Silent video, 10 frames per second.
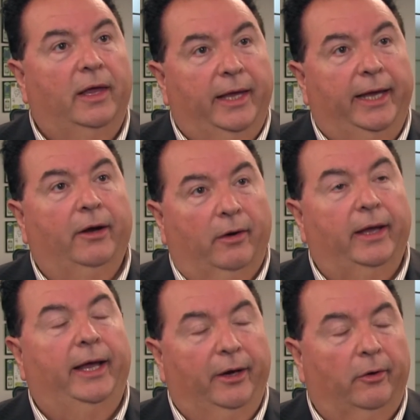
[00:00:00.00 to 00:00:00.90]
here
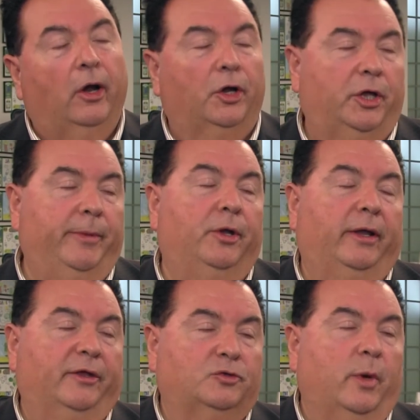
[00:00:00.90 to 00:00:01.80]
in our
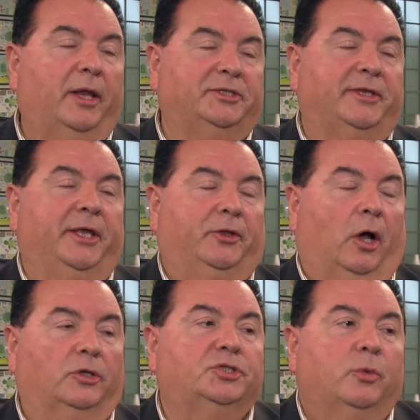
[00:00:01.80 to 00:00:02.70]
community, as well as the adults.